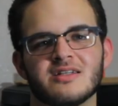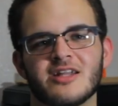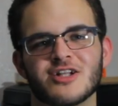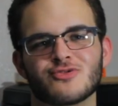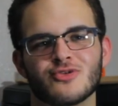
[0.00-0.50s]

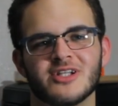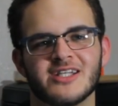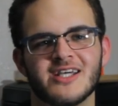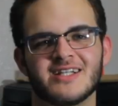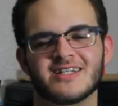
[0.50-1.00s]
That's
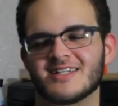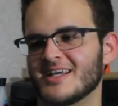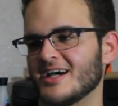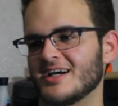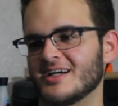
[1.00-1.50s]
really it.
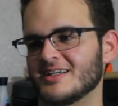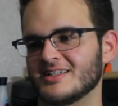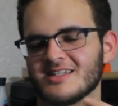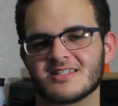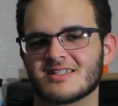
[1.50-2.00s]
Uh,
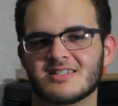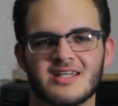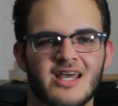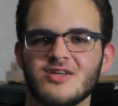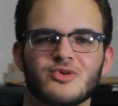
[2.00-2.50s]
it's
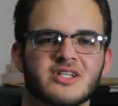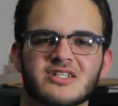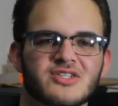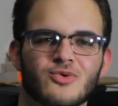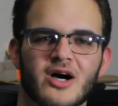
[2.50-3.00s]
anyone
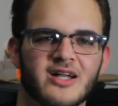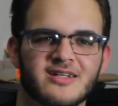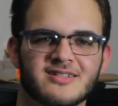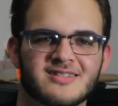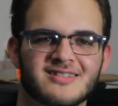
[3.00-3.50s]
can squat.